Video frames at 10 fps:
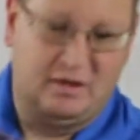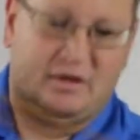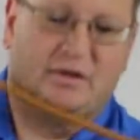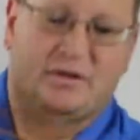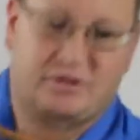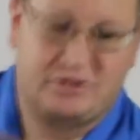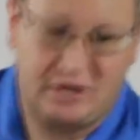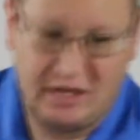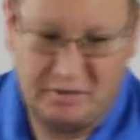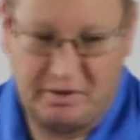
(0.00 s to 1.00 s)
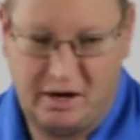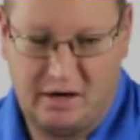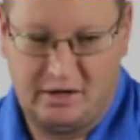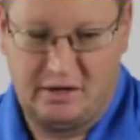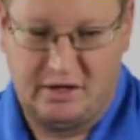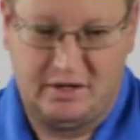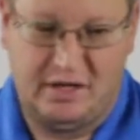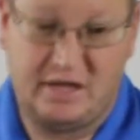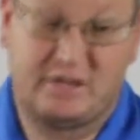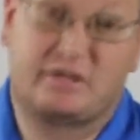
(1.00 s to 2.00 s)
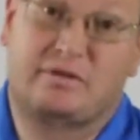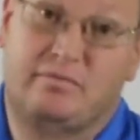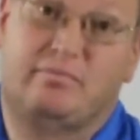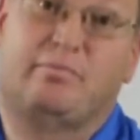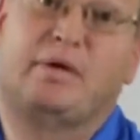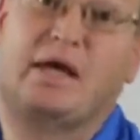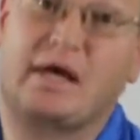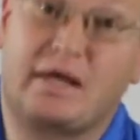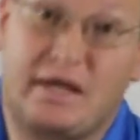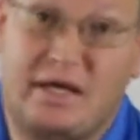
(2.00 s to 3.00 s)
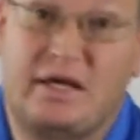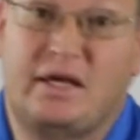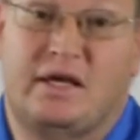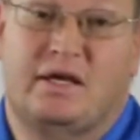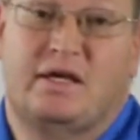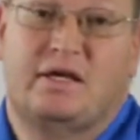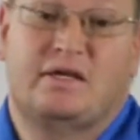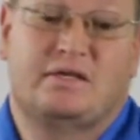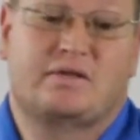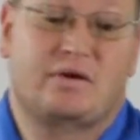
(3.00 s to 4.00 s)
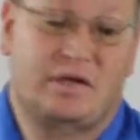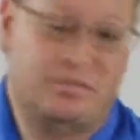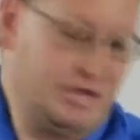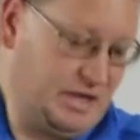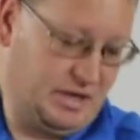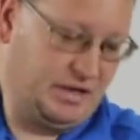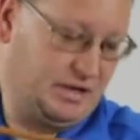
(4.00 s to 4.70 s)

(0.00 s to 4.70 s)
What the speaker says: The tricky part, the next big key, is going to be